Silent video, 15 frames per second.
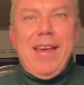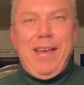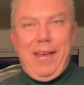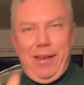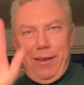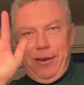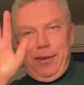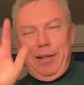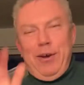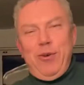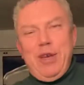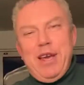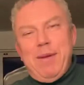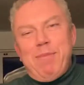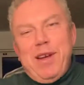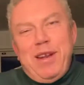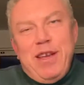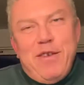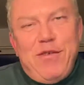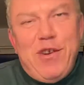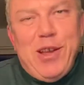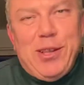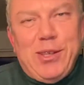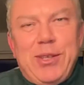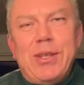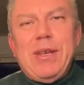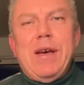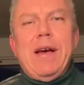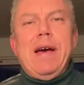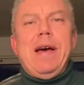Hello again, my dear friends.
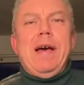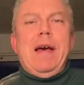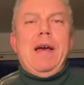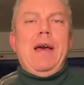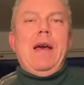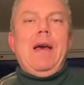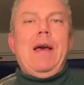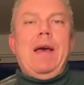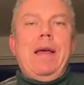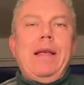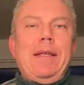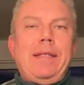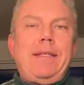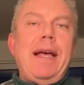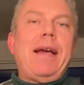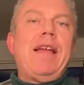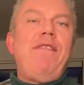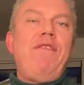Second